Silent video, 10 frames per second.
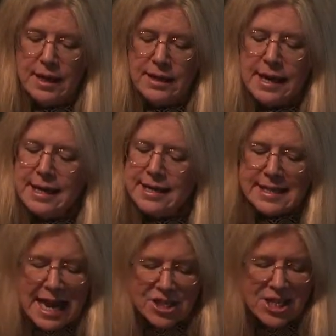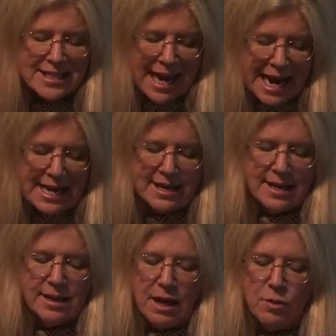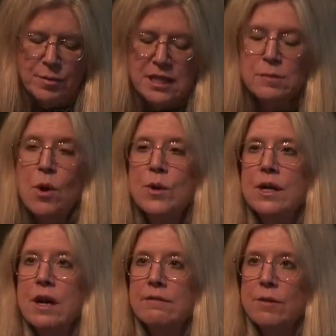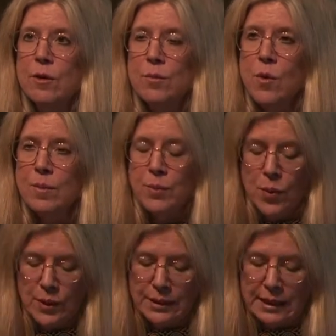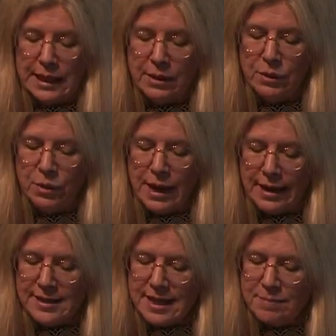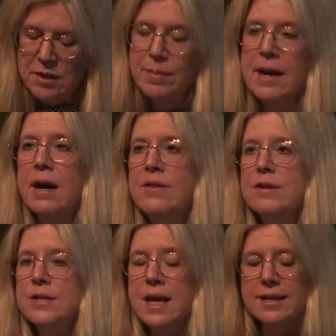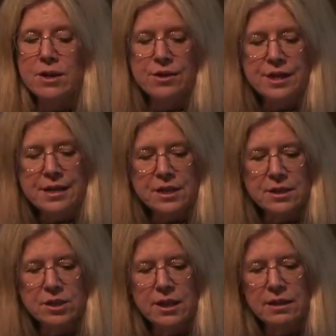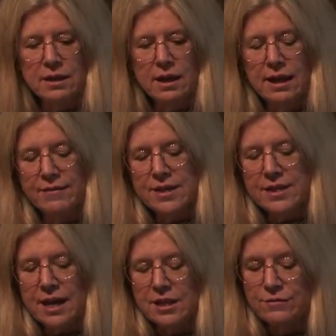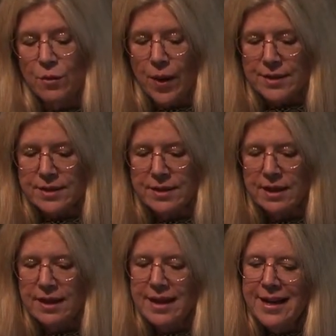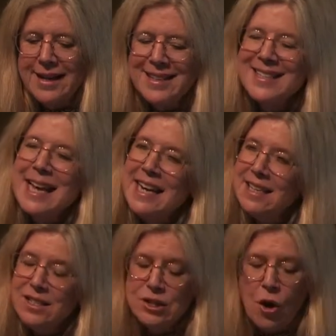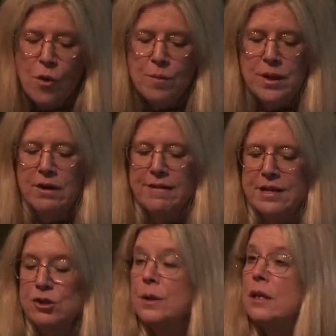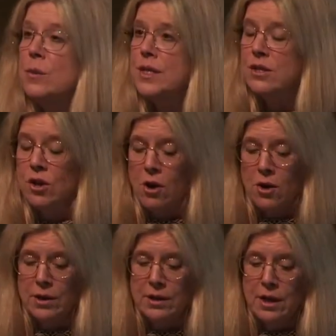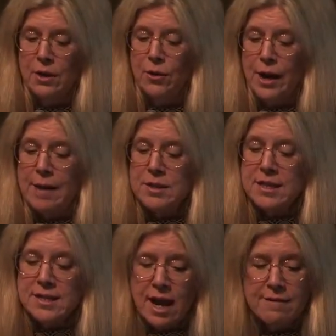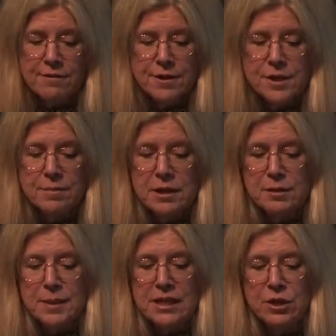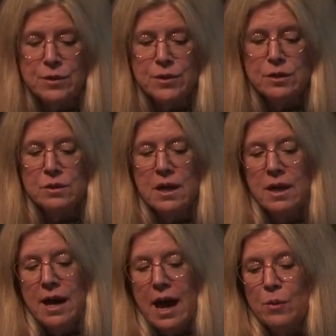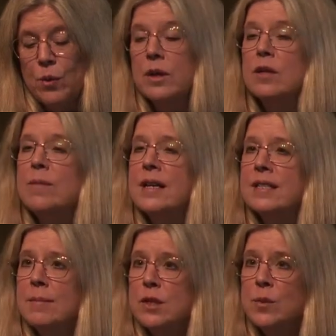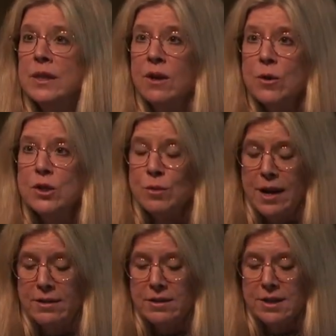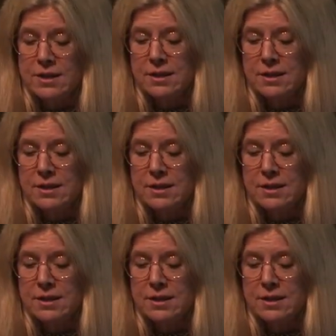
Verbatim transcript: Yet it is not just anything that will be spoken of or, more importantly, accepted by others as authentic to a given saint's voice. The saint is no mere ventriloquist doll or empty cipher simply to be used at will by subsequent ghostwriters.